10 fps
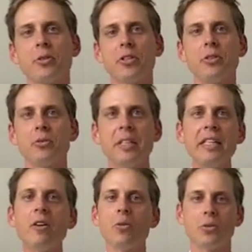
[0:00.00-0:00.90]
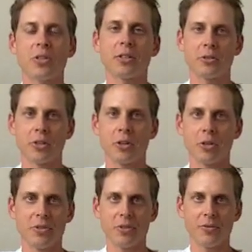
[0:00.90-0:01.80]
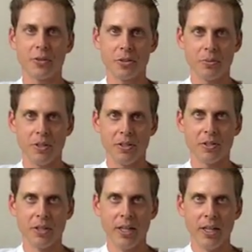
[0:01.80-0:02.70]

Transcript: so you don't need all those extra carbs in the first place.